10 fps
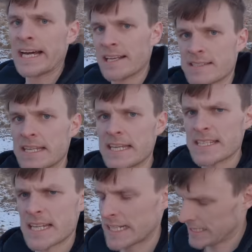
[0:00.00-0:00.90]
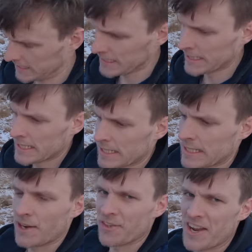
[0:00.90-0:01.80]
I'll see yous
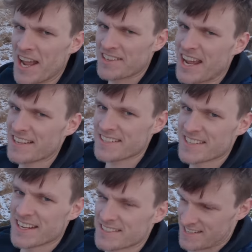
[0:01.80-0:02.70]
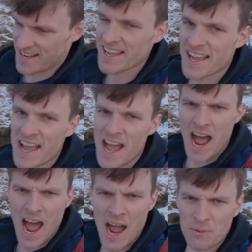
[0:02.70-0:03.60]
on the next exercise.
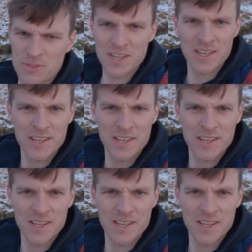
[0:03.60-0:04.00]
Out!